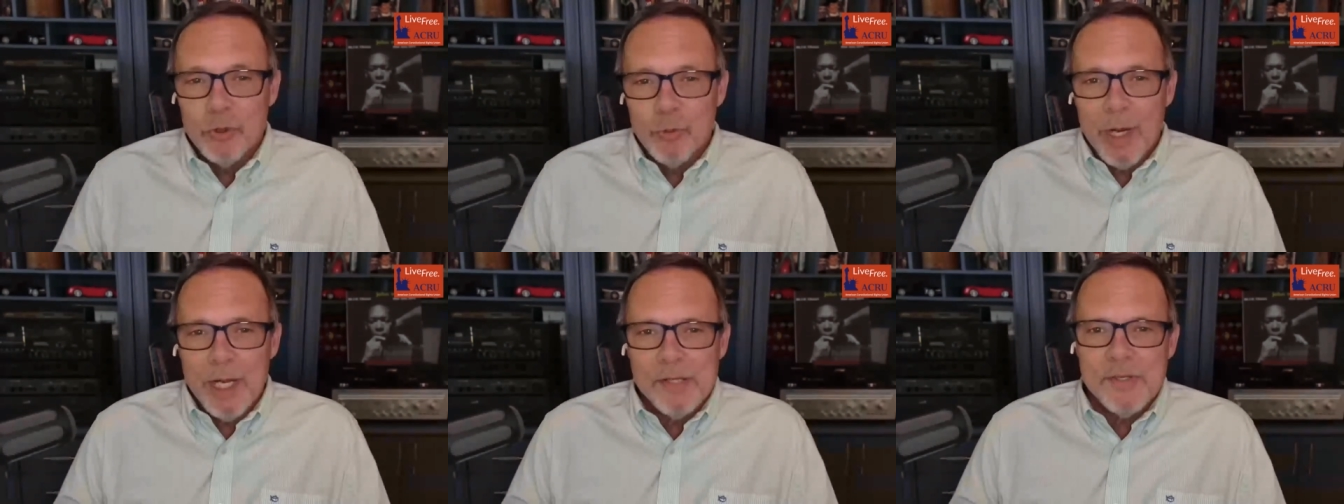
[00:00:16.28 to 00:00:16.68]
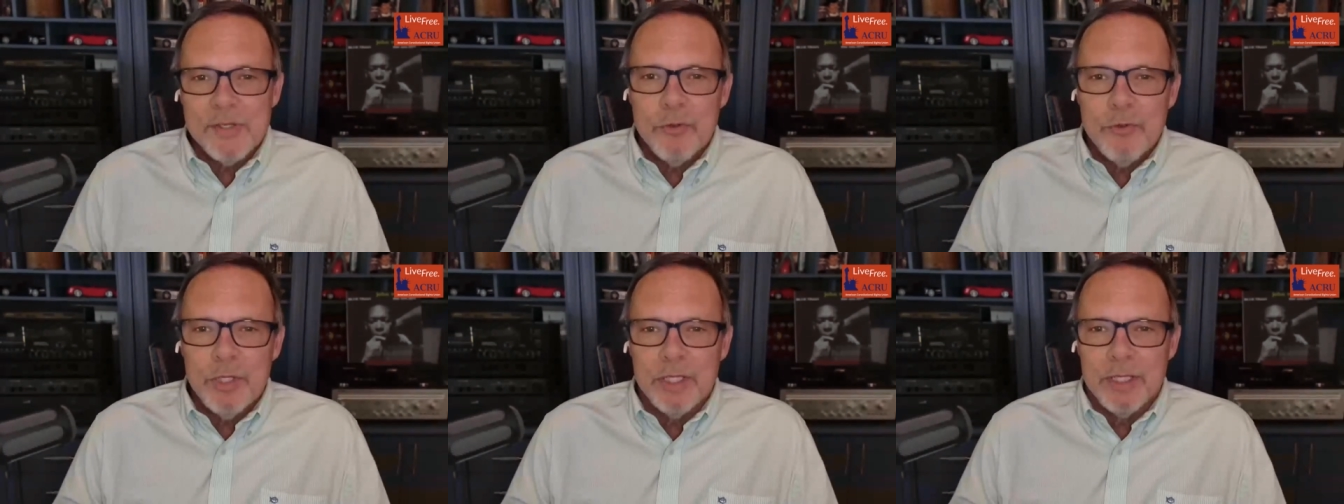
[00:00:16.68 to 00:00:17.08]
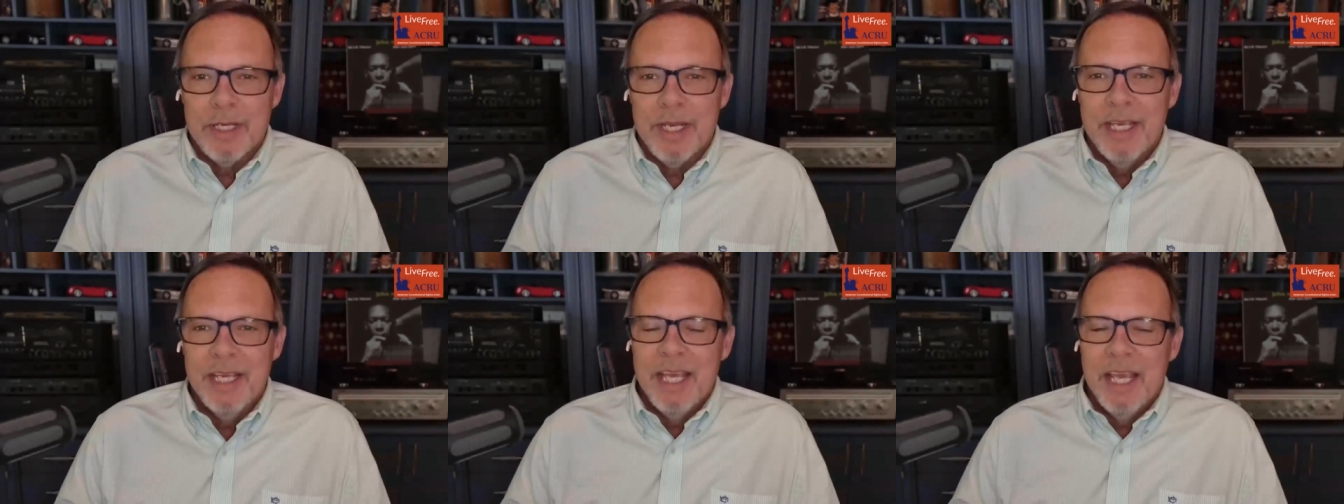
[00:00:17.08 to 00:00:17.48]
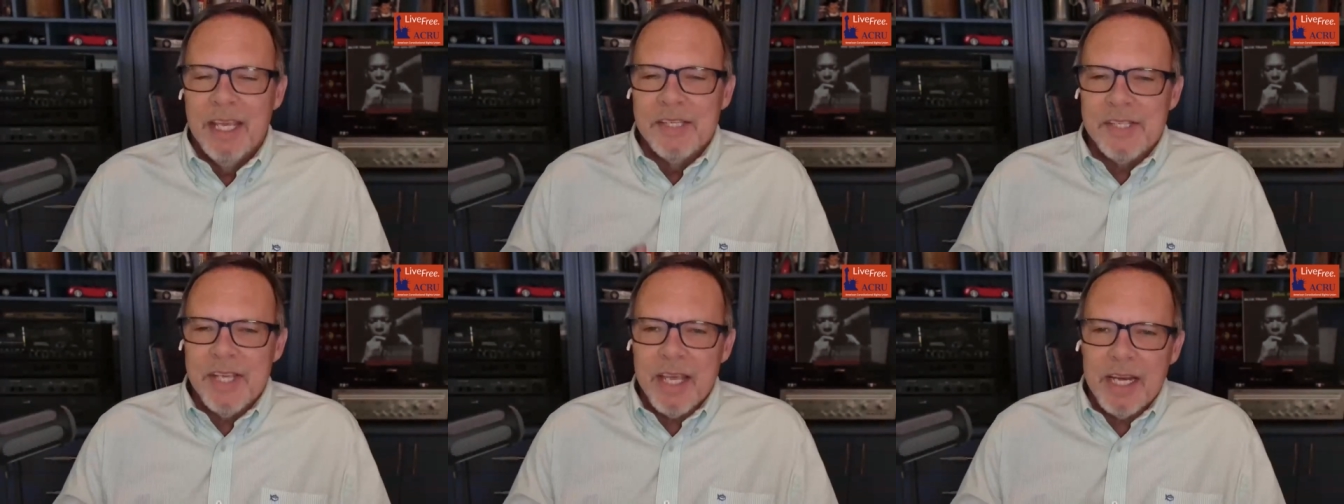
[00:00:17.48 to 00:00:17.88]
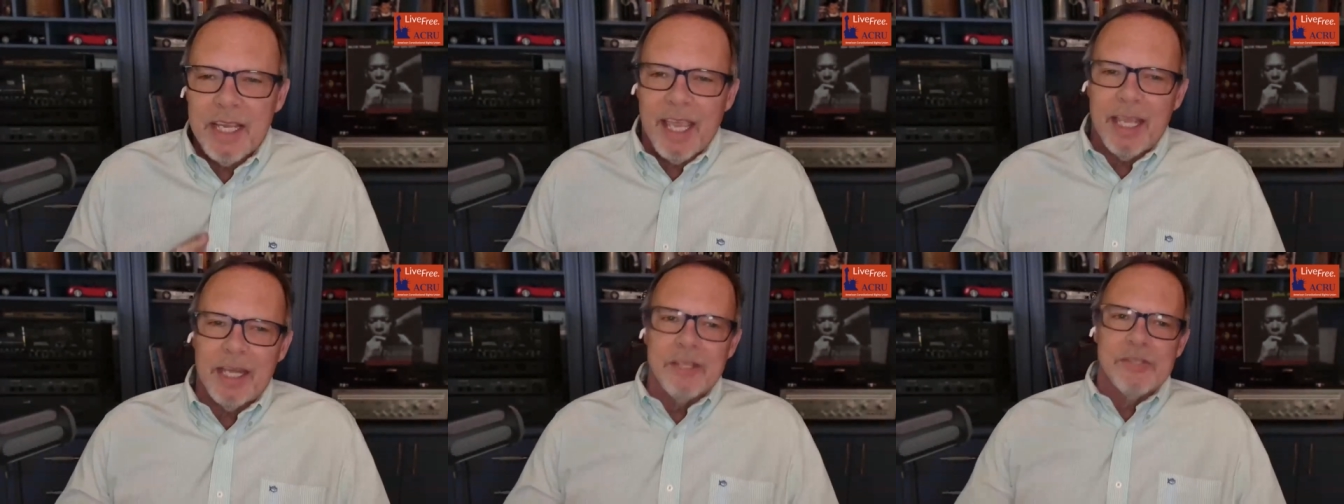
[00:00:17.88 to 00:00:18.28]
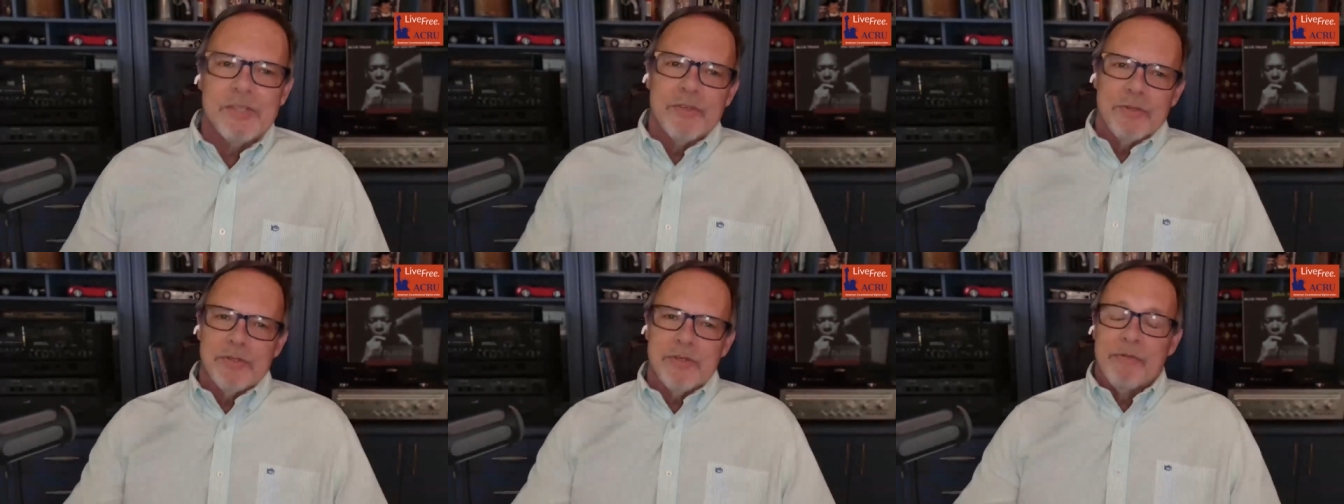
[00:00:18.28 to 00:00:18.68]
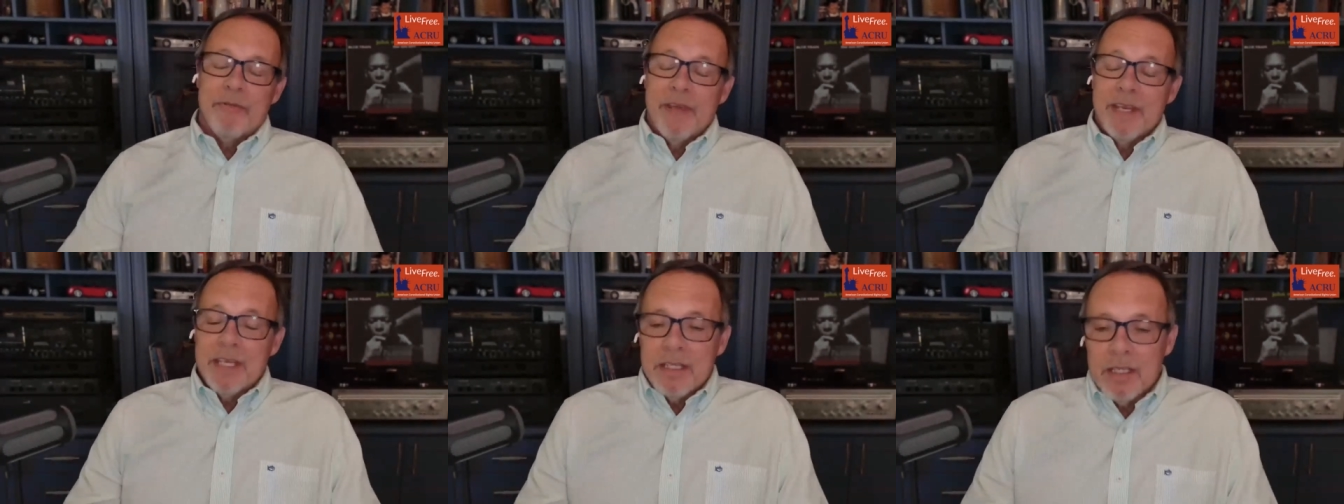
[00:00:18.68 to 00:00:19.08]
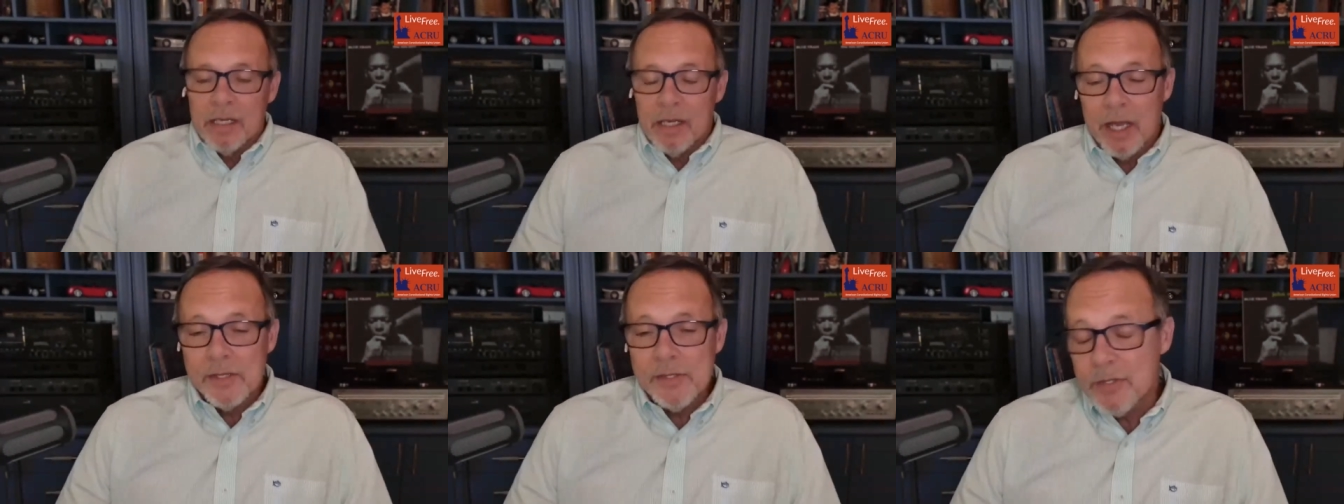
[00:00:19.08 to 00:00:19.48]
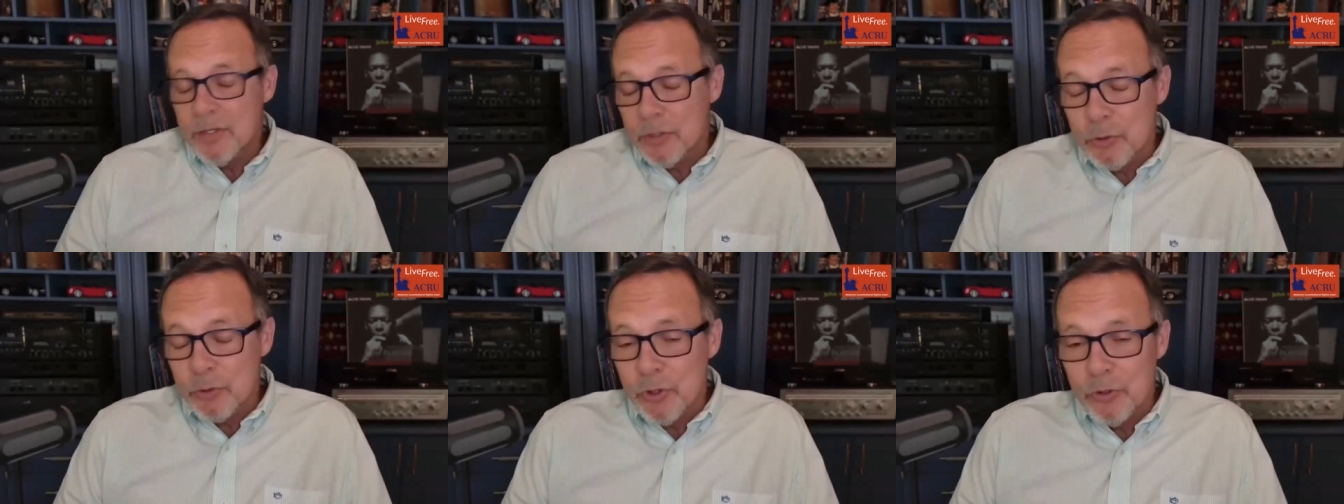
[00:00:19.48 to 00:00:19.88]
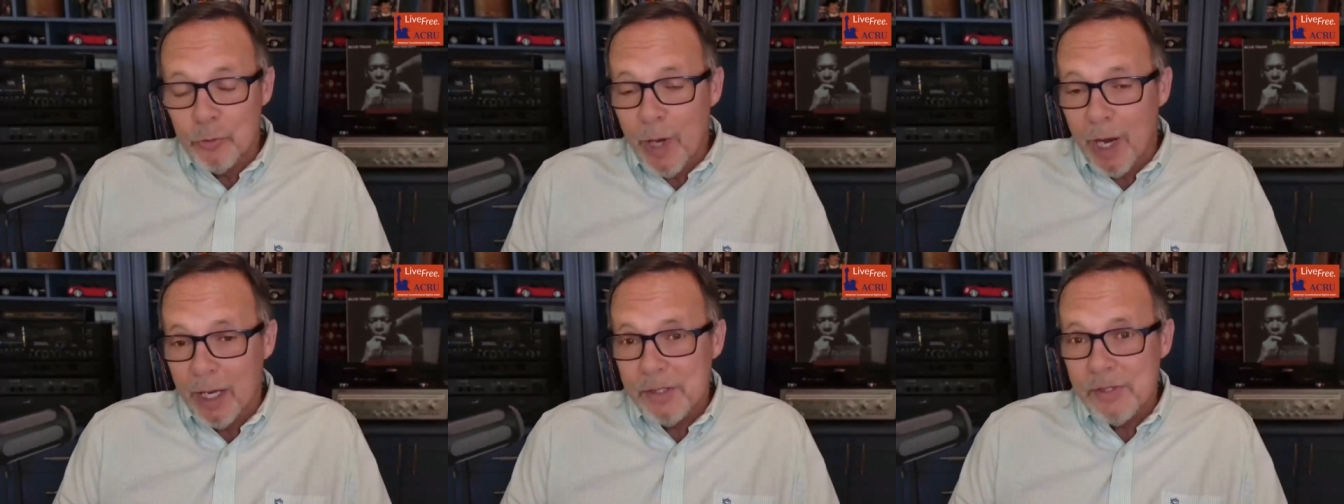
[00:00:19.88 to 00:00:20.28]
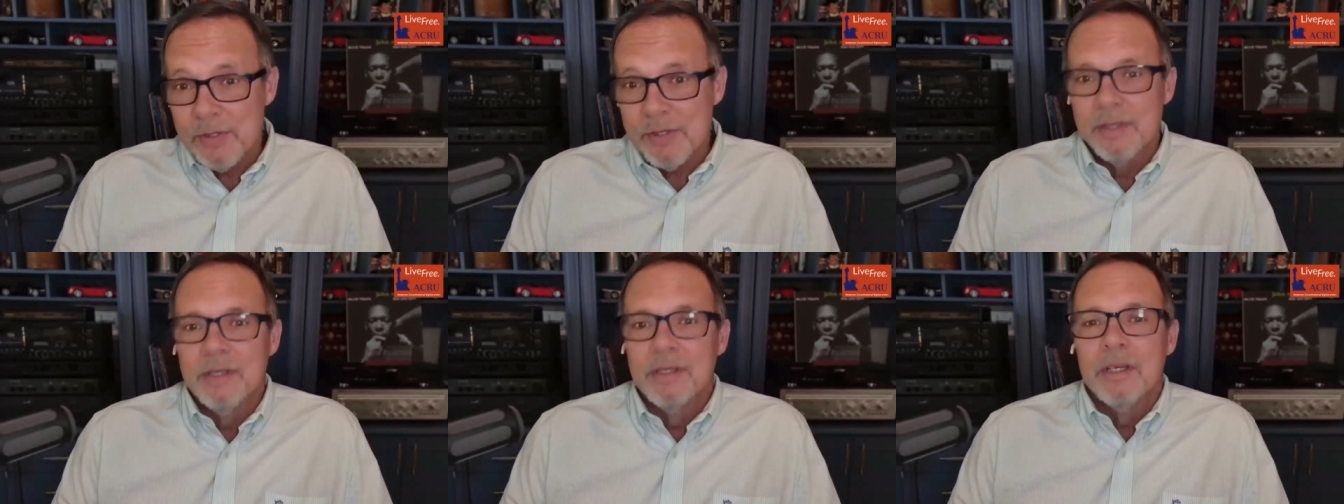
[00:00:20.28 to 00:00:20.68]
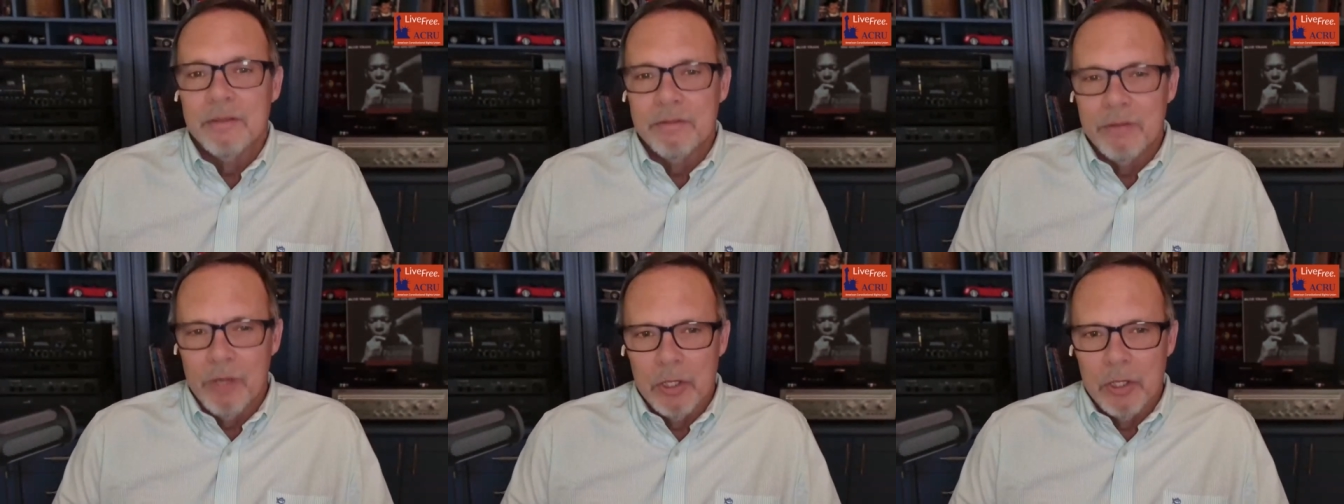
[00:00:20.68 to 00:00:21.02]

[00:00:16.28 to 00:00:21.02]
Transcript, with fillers: Rights Union, dedicated to defending the constitutional rights of all